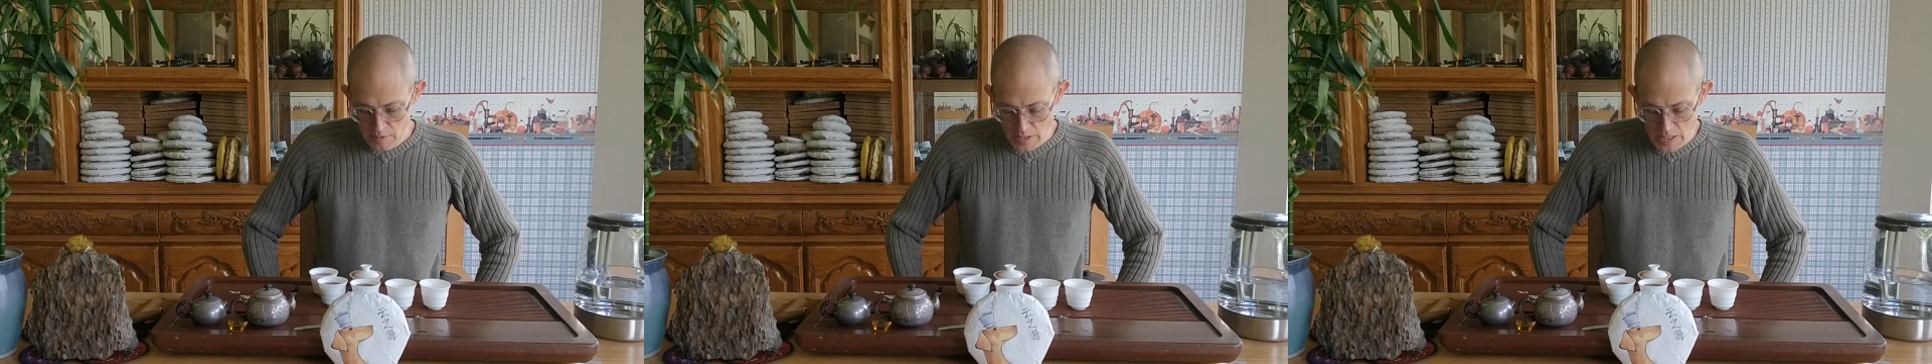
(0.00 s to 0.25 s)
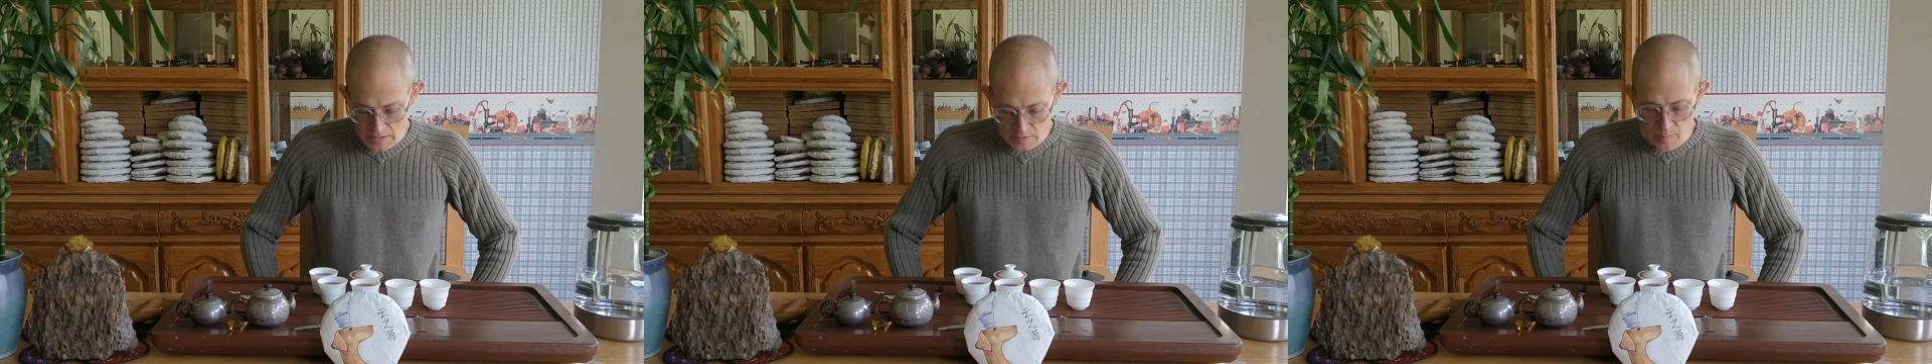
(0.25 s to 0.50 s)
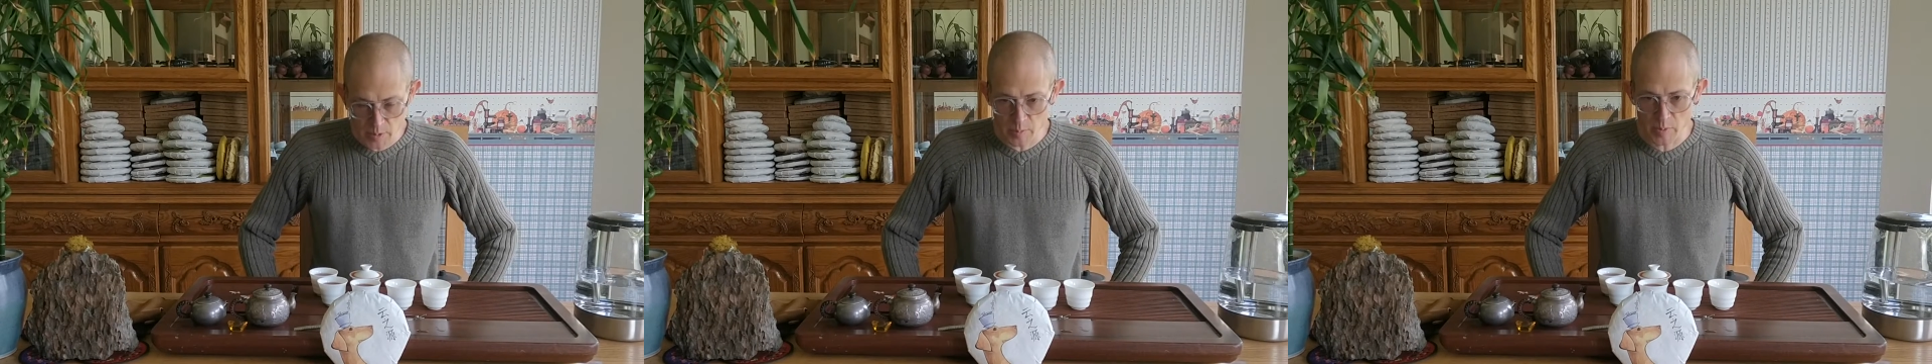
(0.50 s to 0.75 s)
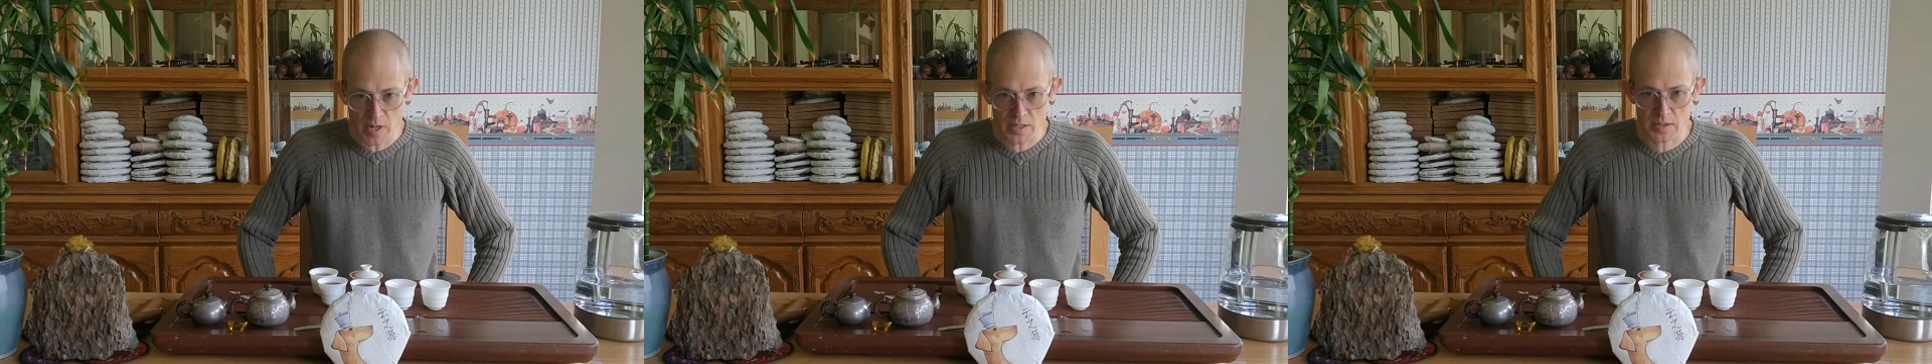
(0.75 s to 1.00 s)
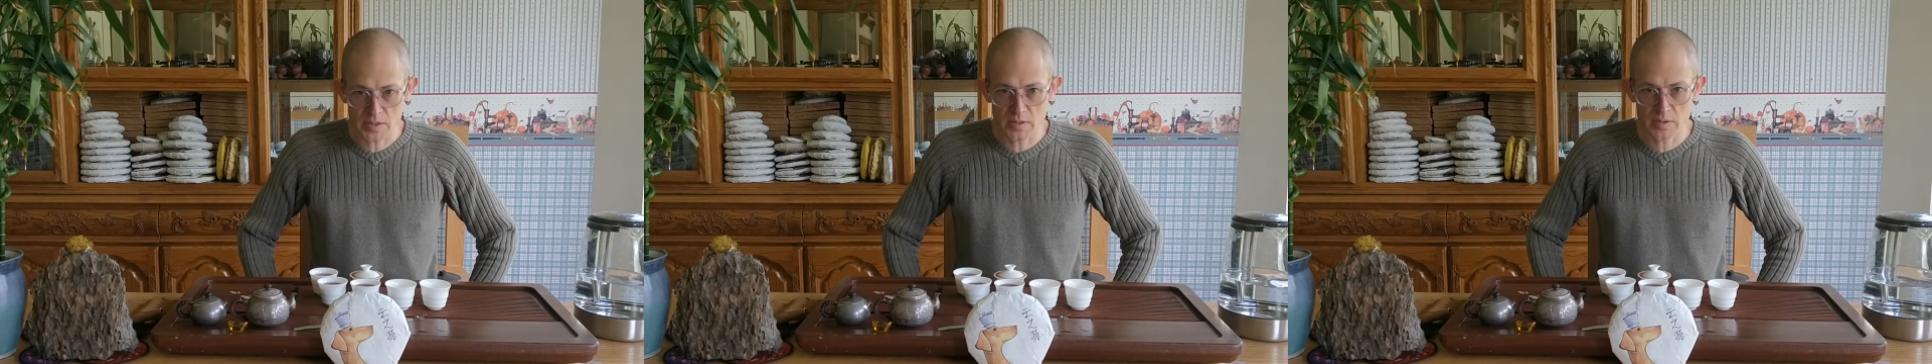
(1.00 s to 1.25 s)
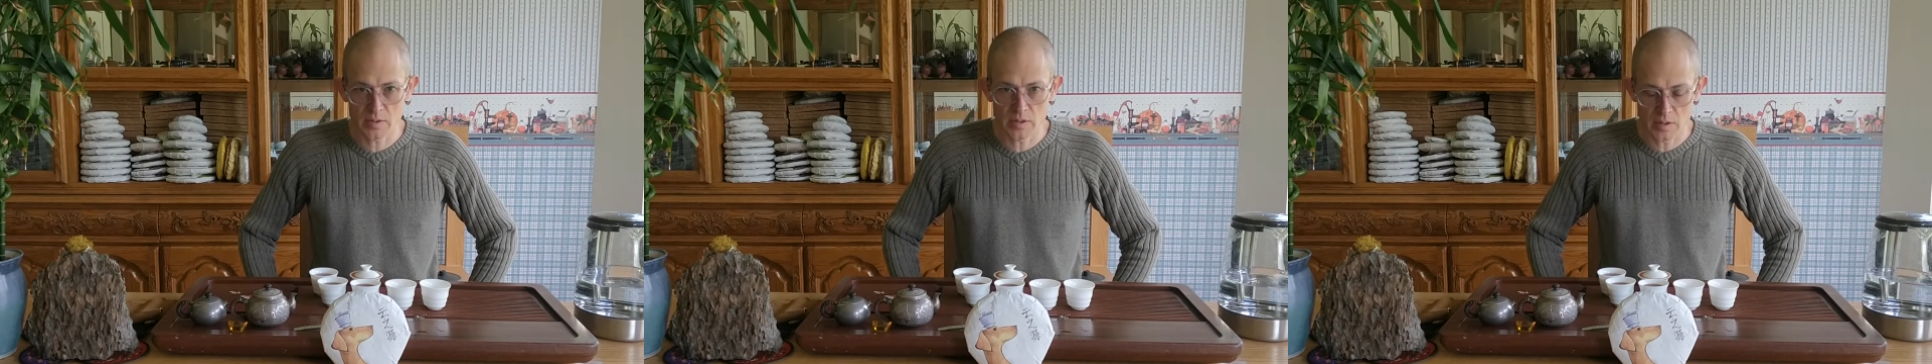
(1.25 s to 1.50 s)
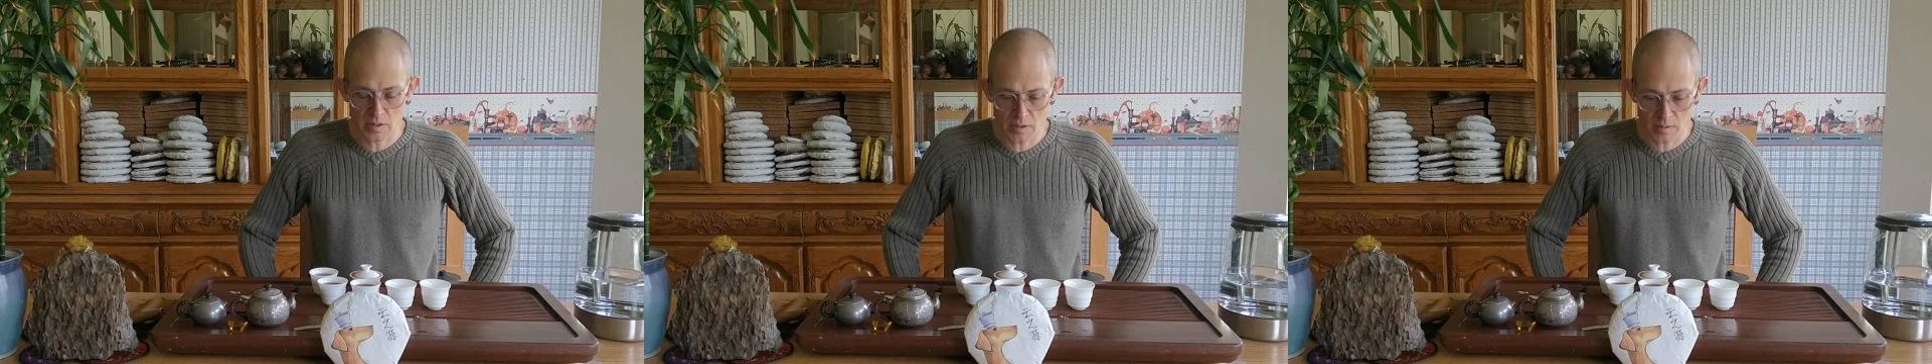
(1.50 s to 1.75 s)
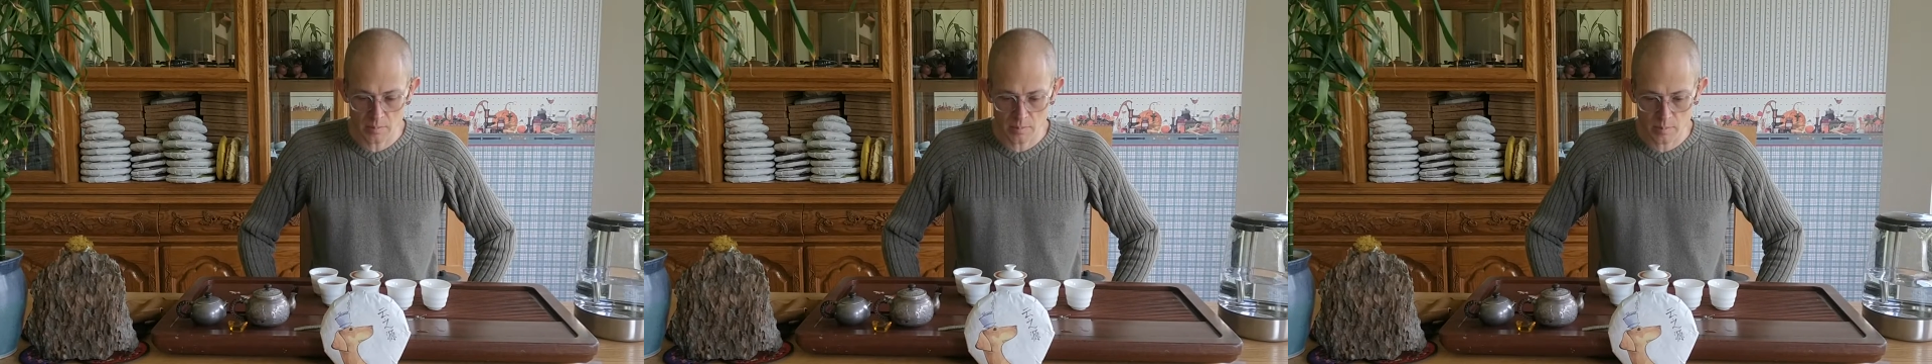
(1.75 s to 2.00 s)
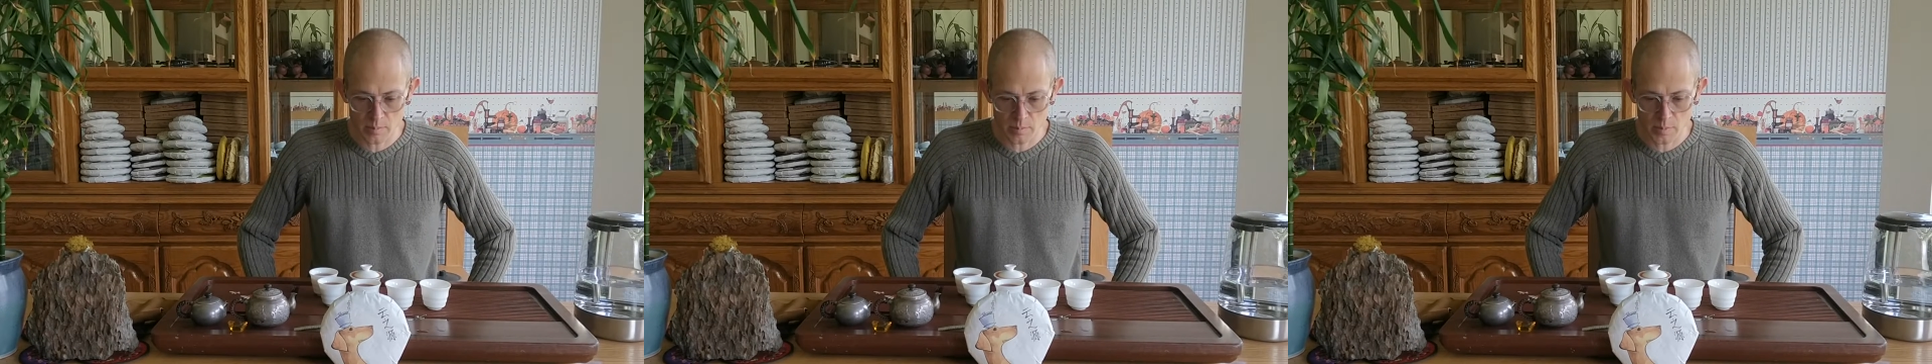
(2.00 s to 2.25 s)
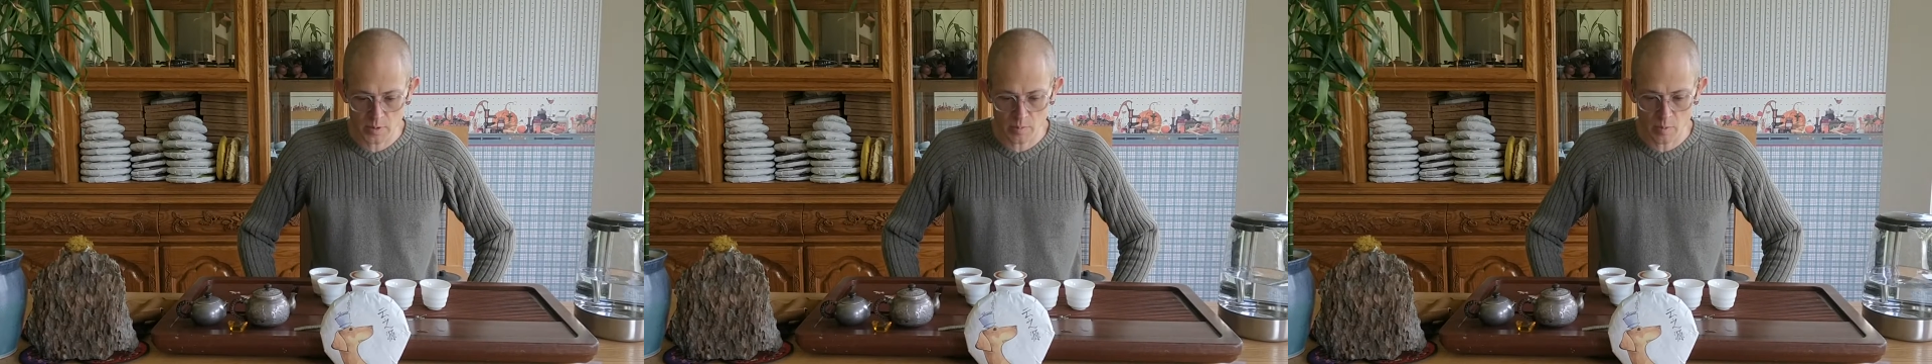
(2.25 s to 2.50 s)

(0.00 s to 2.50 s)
hasn't been pressed much